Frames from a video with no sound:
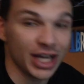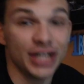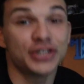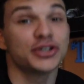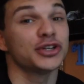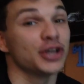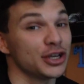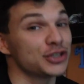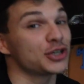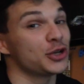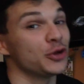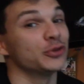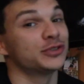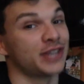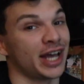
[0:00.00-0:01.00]
It's a
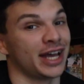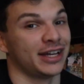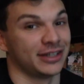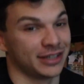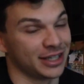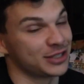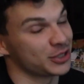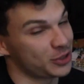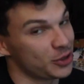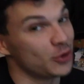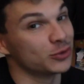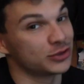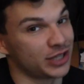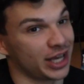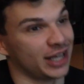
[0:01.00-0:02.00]
close 10. It's
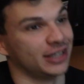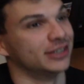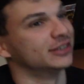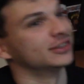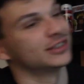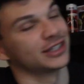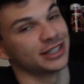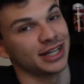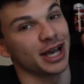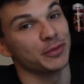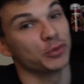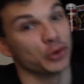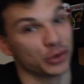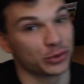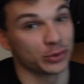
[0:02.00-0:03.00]
like a
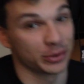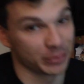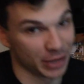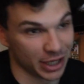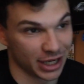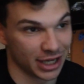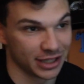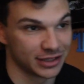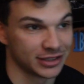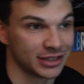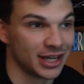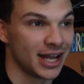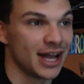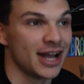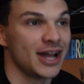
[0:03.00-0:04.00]
9.3 in my eyes.
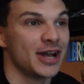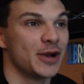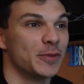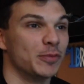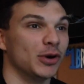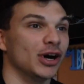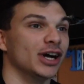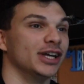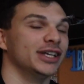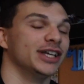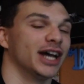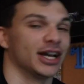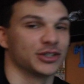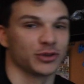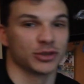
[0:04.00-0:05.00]
But,
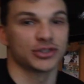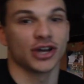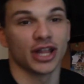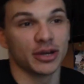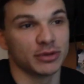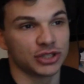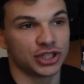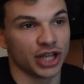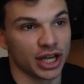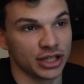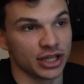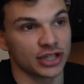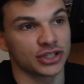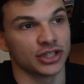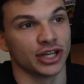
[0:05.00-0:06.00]
yeah, so I saw that with
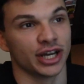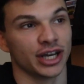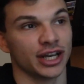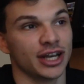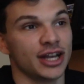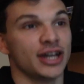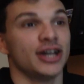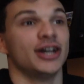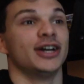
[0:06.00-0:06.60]
Chen yesterday.